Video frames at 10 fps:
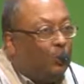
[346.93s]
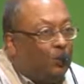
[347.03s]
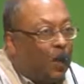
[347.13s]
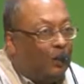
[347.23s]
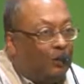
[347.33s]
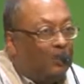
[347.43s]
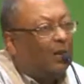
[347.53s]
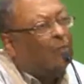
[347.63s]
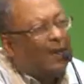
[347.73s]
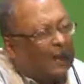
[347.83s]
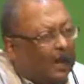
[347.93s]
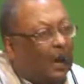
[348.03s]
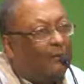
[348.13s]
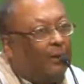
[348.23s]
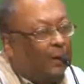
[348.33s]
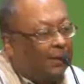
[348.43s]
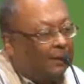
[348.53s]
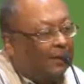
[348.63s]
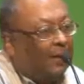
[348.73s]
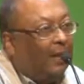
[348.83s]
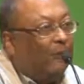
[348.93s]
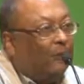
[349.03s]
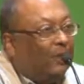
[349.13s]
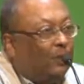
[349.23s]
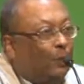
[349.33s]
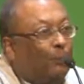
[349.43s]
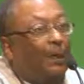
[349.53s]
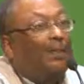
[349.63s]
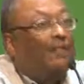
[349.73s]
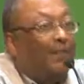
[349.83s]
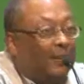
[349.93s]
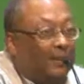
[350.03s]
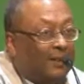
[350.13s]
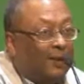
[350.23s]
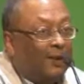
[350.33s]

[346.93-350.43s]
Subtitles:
2 hours or 1.5 hours if you just do pulse charging.